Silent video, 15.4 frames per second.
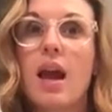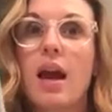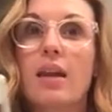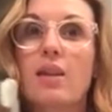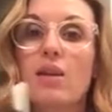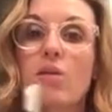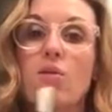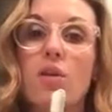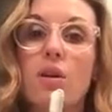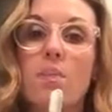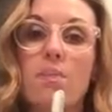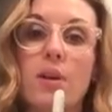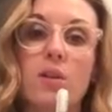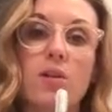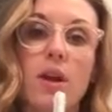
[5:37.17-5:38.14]
I think you
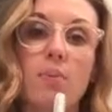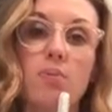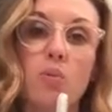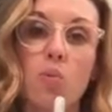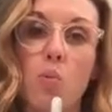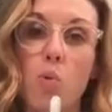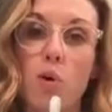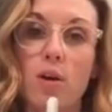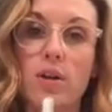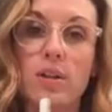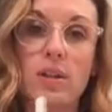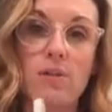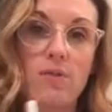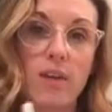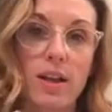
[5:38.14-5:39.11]
can build up
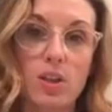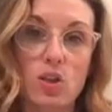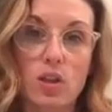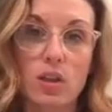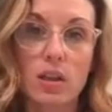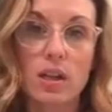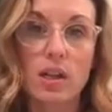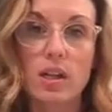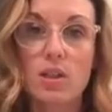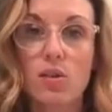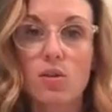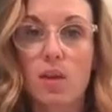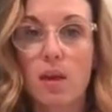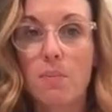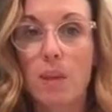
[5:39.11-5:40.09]
rewards eventually
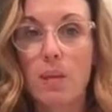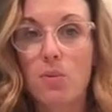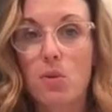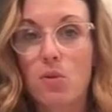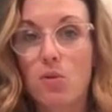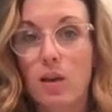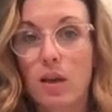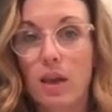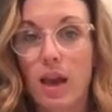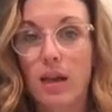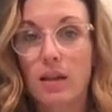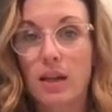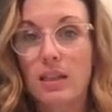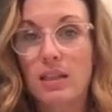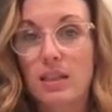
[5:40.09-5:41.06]
so that maybe you can
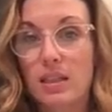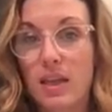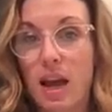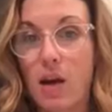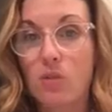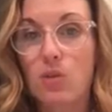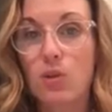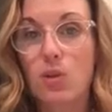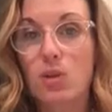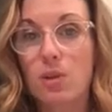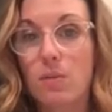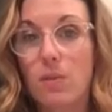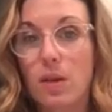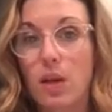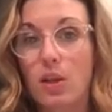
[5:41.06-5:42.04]
get like discounts or
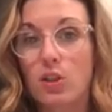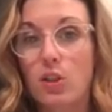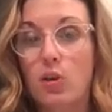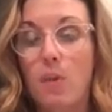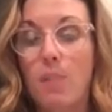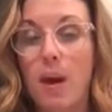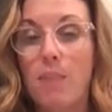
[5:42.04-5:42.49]
something on your Quip.